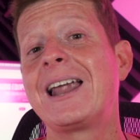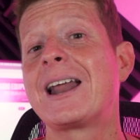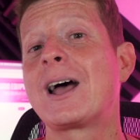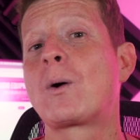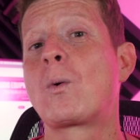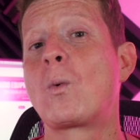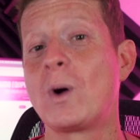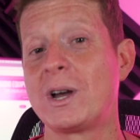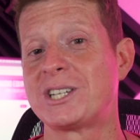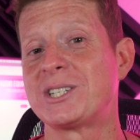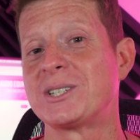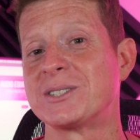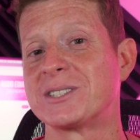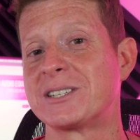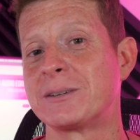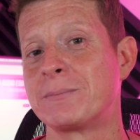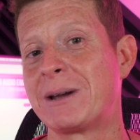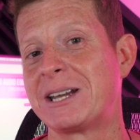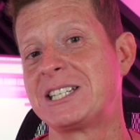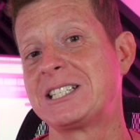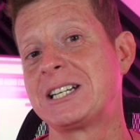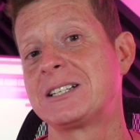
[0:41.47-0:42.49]
of questions in
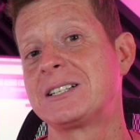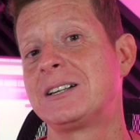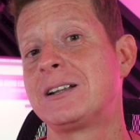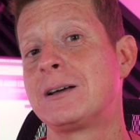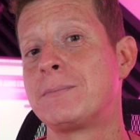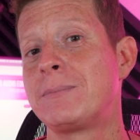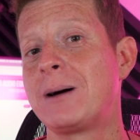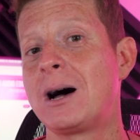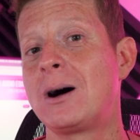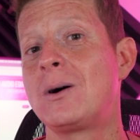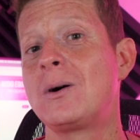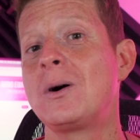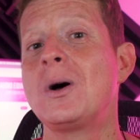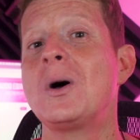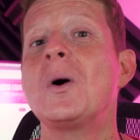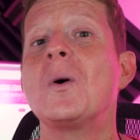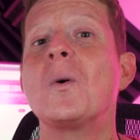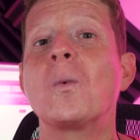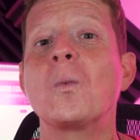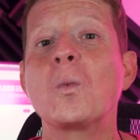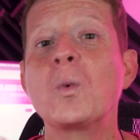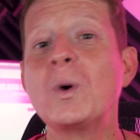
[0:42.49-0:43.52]
my channel about
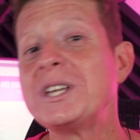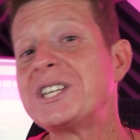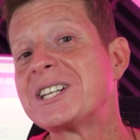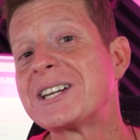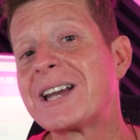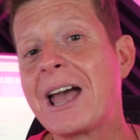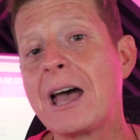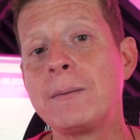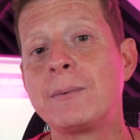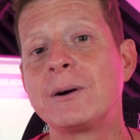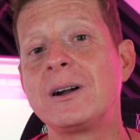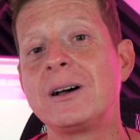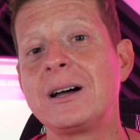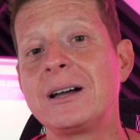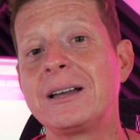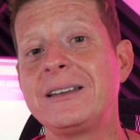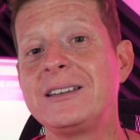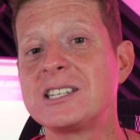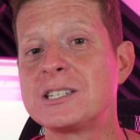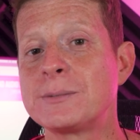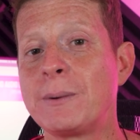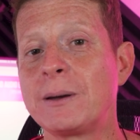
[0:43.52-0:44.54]
which camera
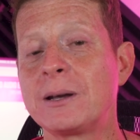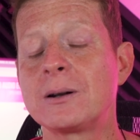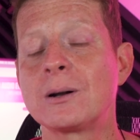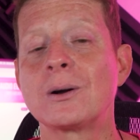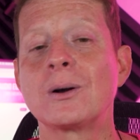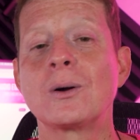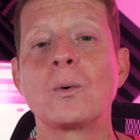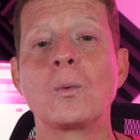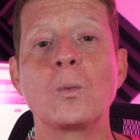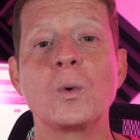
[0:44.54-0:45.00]
is better,